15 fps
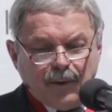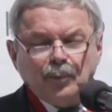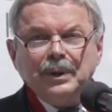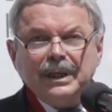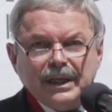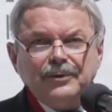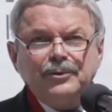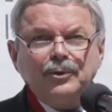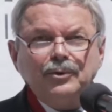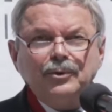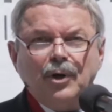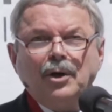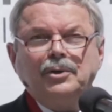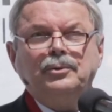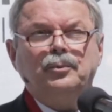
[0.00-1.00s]
We do
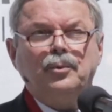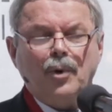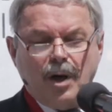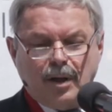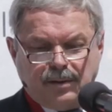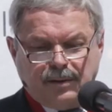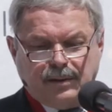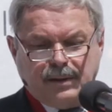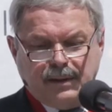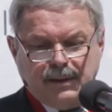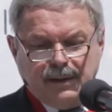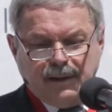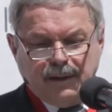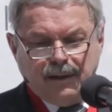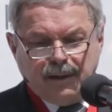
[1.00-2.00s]
not want
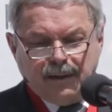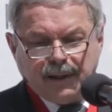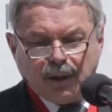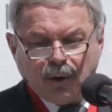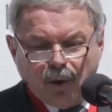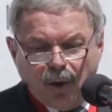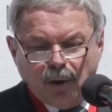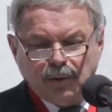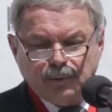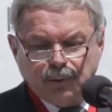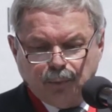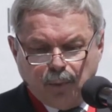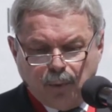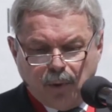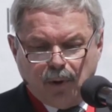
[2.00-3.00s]
the
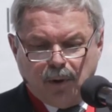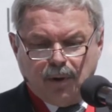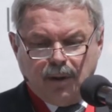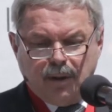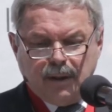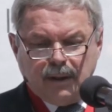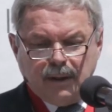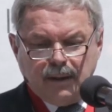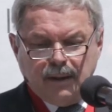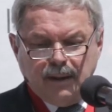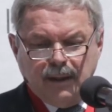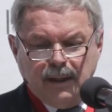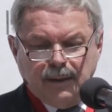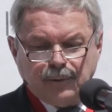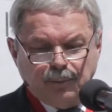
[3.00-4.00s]
Cold War
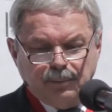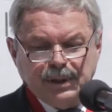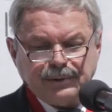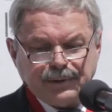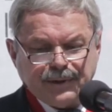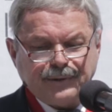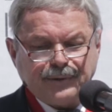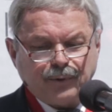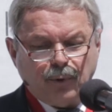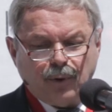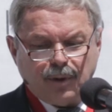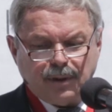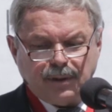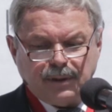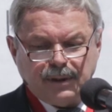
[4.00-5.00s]
to be
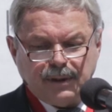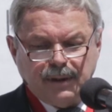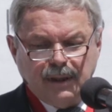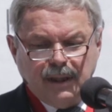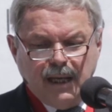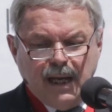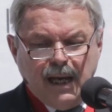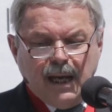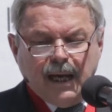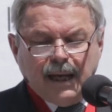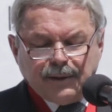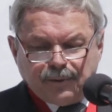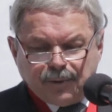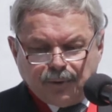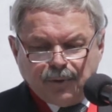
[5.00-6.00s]
restored,
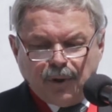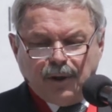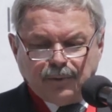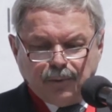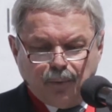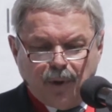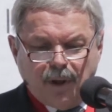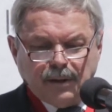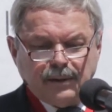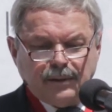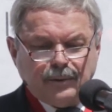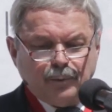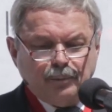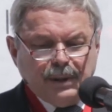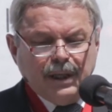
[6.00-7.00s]
and do not
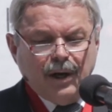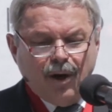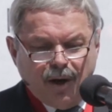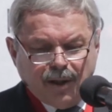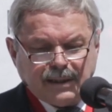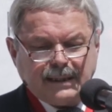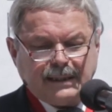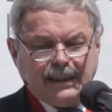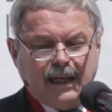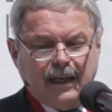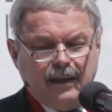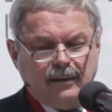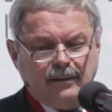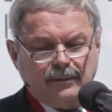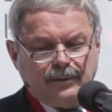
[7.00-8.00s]
want to be
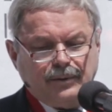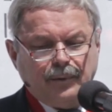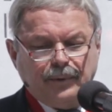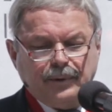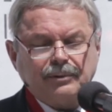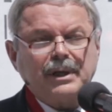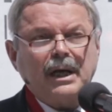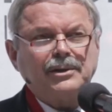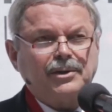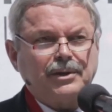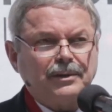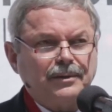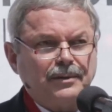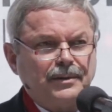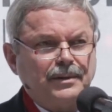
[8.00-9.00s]
hostile to the
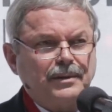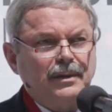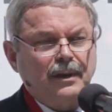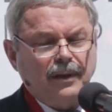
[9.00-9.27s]
Russians